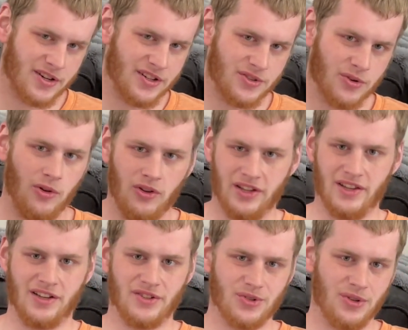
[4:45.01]
control in the
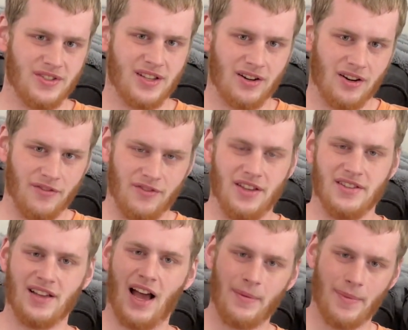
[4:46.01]
control center of this
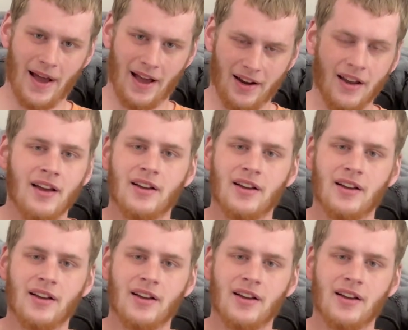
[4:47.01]
iPad